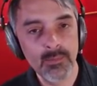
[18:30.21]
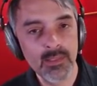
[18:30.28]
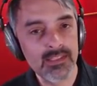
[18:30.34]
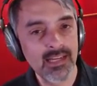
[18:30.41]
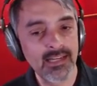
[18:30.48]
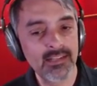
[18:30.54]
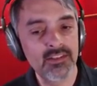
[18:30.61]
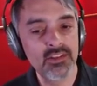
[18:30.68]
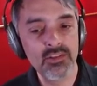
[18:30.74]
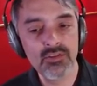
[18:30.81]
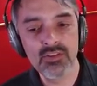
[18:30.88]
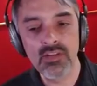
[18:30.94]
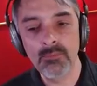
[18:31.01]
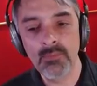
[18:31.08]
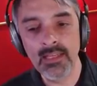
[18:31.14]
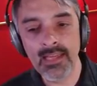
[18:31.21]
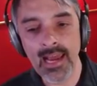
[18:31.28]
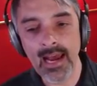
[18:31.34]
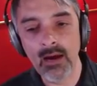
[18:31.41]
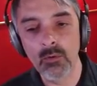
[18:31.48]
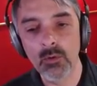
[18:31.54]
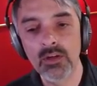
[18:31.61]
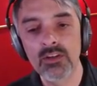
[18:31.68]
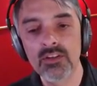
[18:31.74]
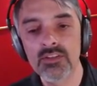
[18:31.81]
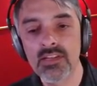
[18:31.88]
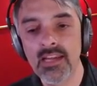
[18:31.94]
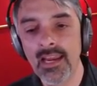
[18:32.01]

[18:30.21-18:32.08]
It's like two something hours,